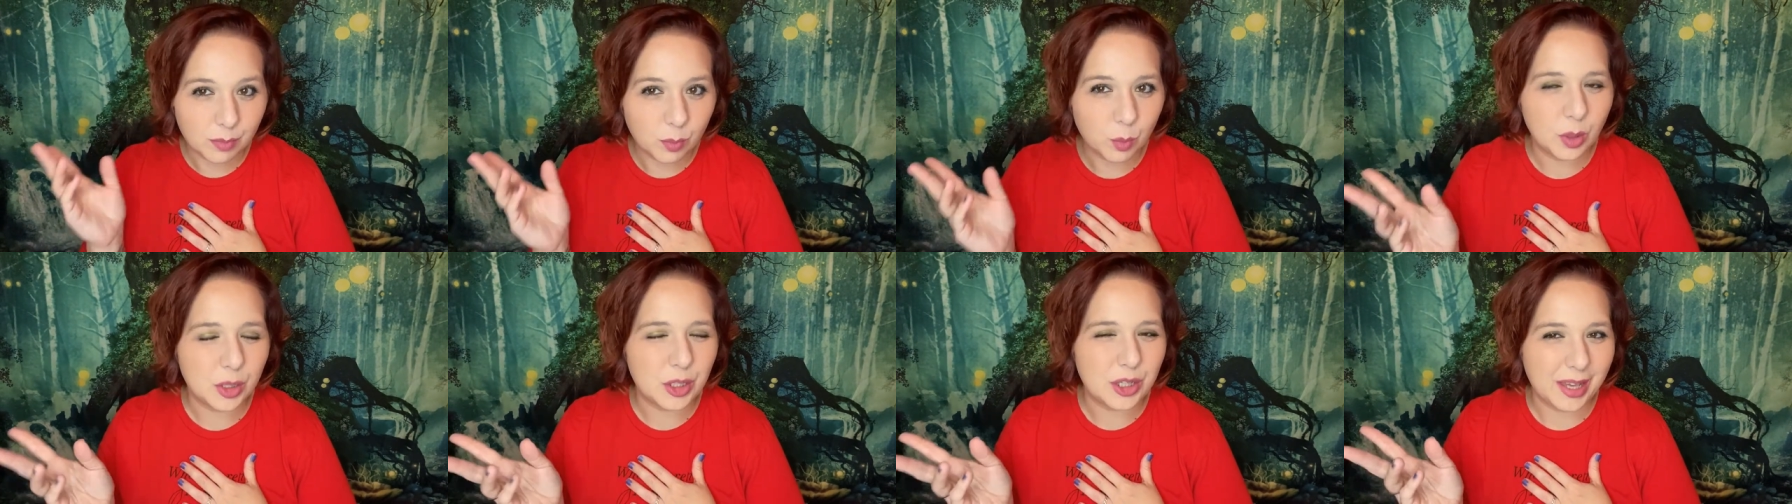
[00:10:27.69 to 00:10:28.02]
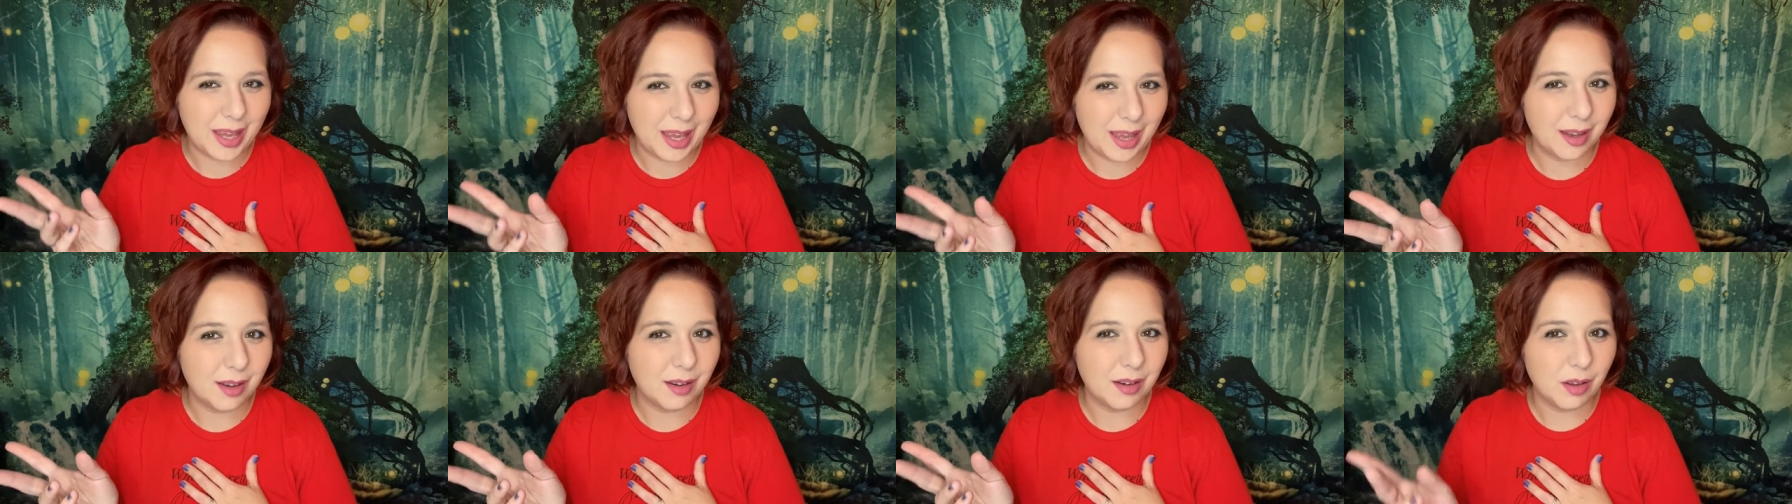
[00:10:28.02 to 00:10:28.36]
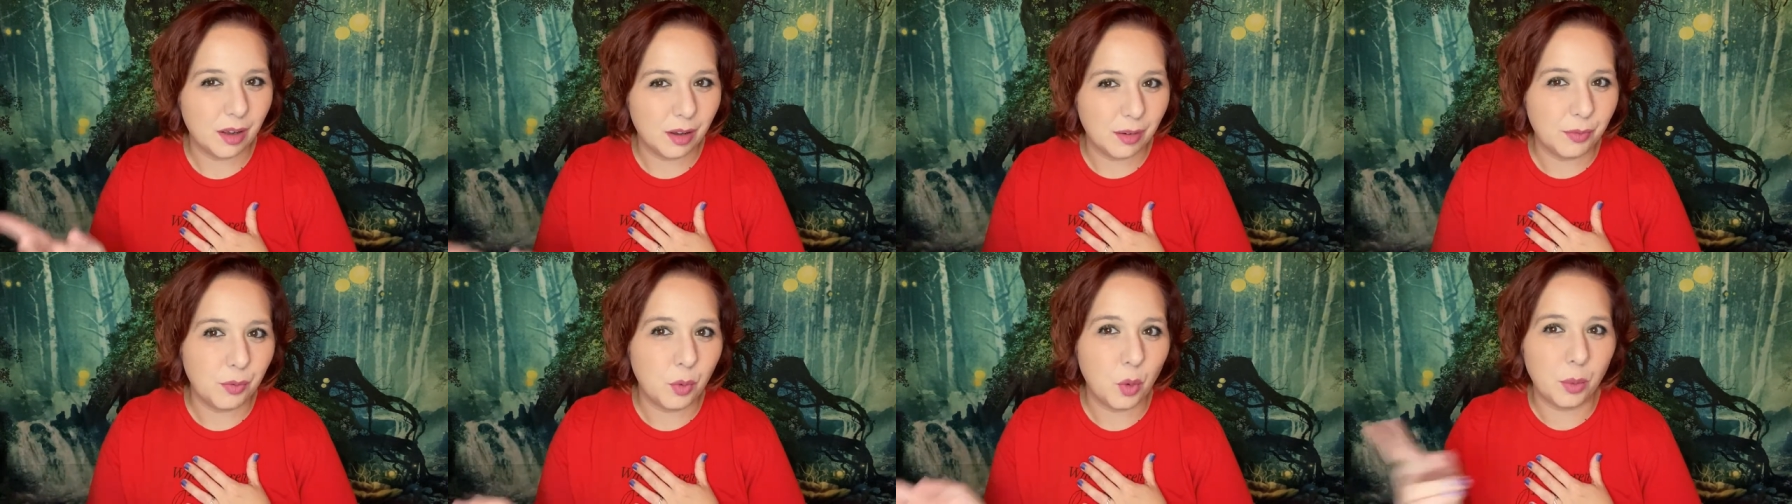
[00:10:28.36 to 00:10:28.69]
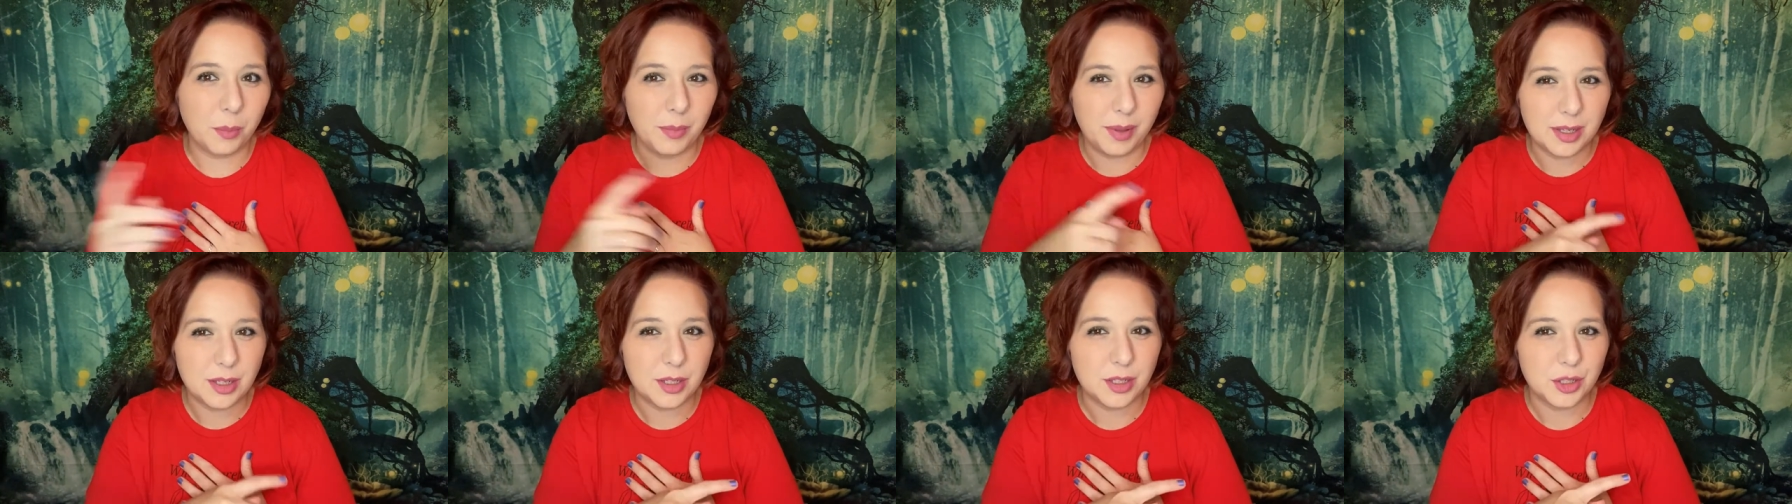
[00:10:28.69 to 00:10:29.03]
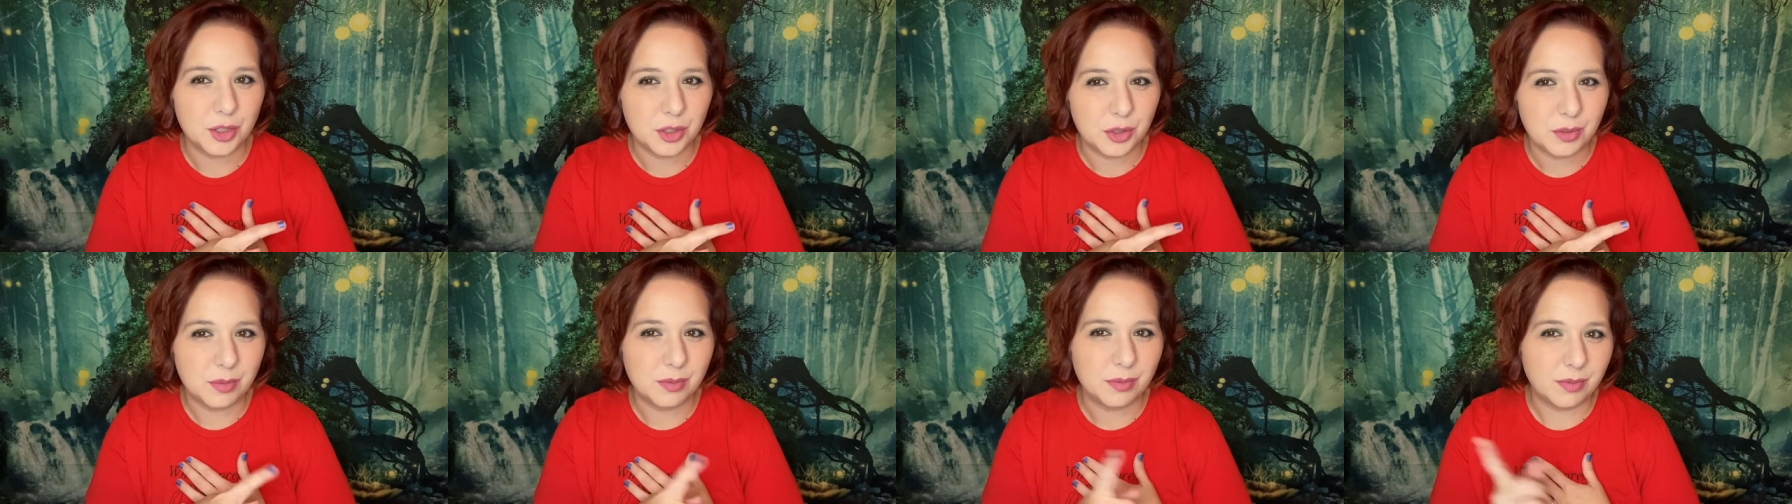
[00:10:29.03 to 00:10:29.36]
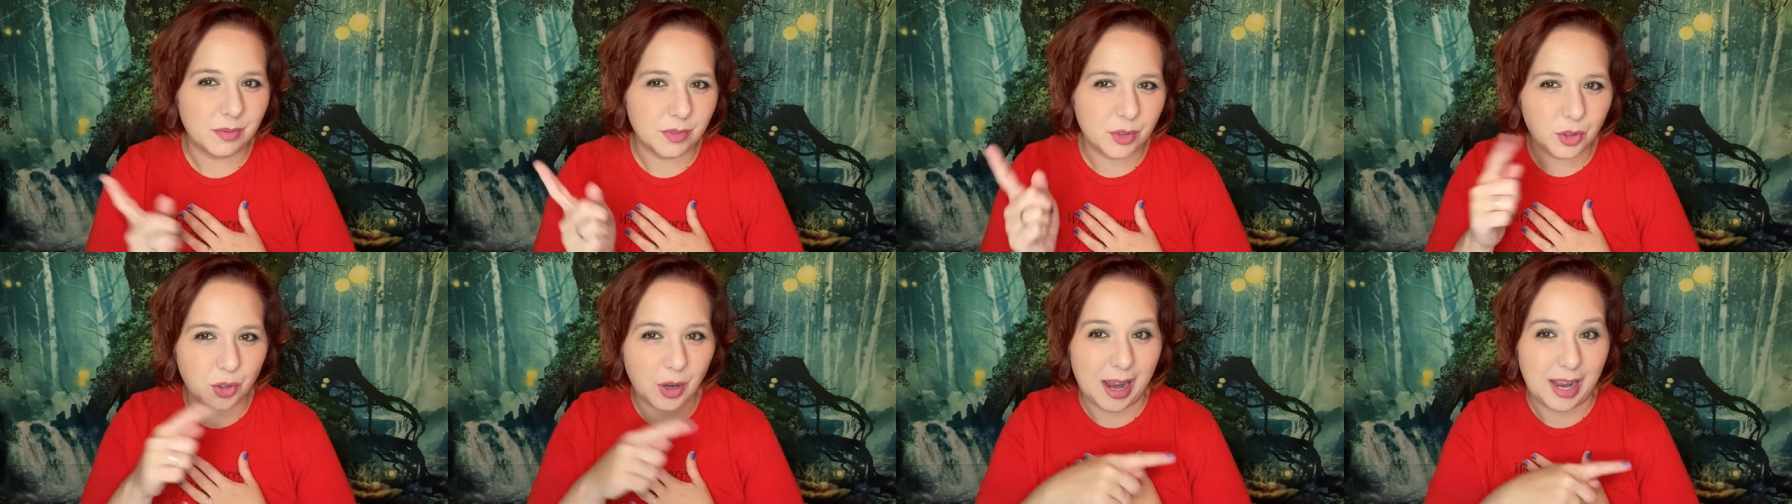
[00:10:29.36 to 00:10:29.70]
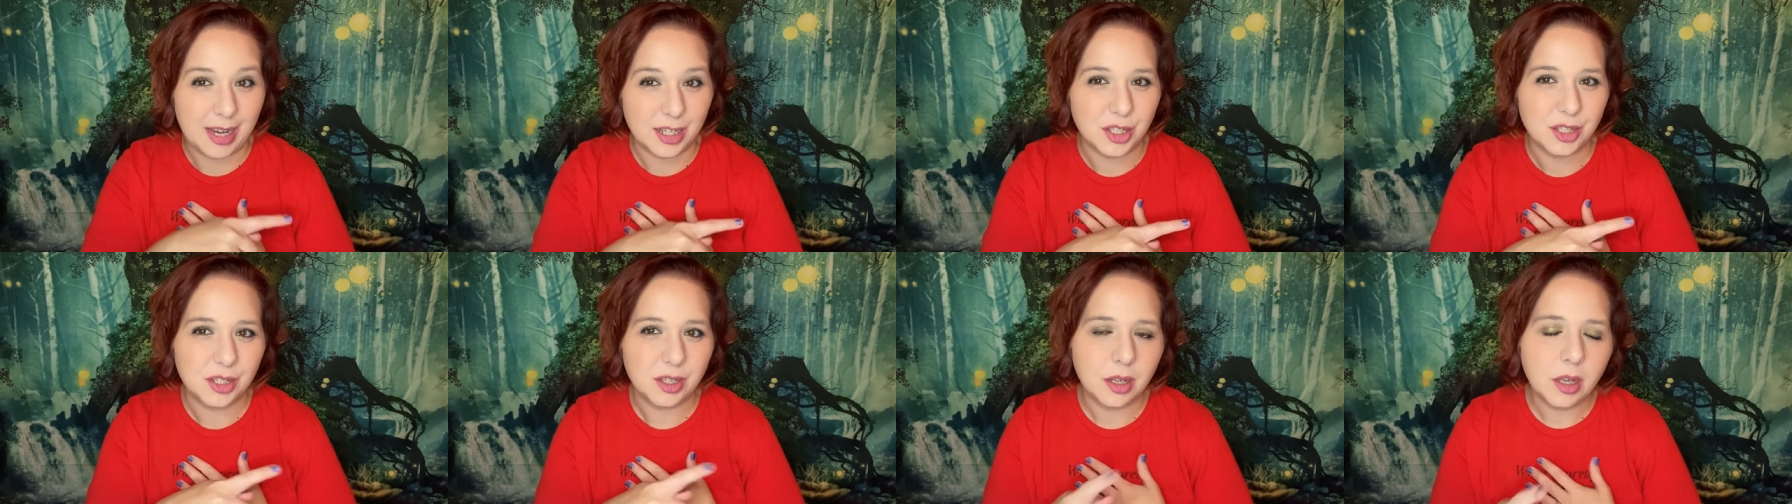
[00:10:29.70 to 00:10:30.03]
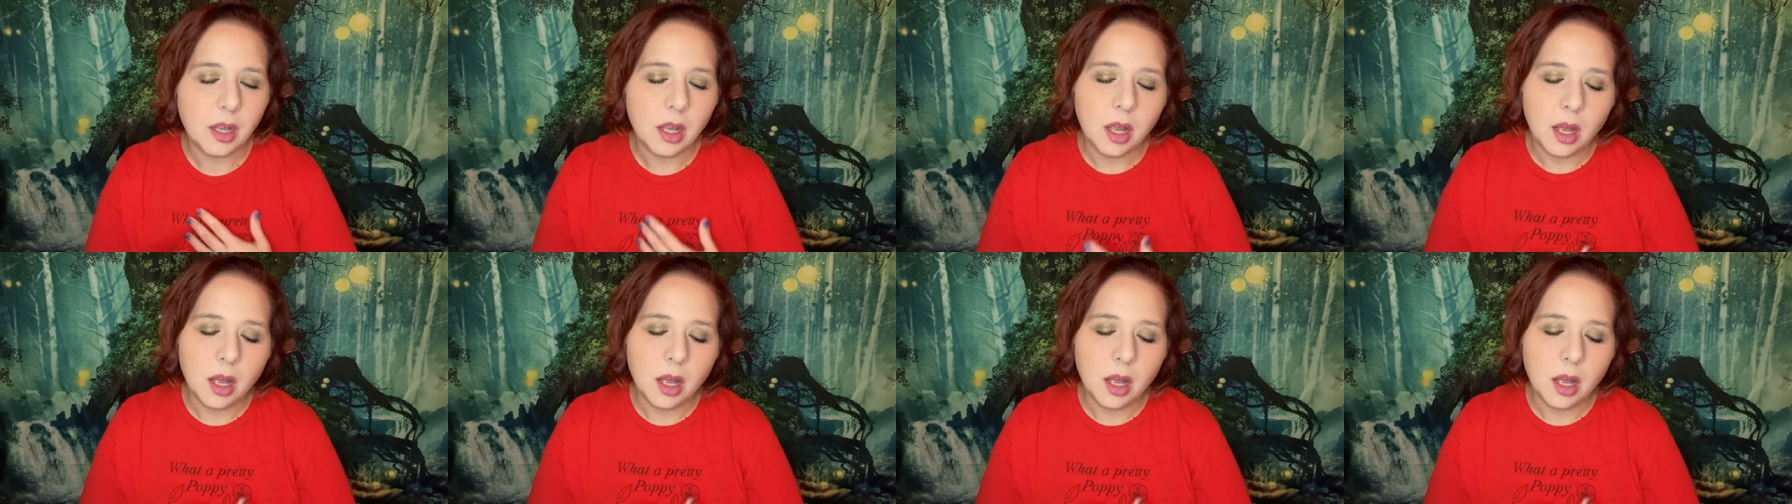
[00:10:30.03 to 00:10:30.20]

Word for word: which again, aforementioned trash.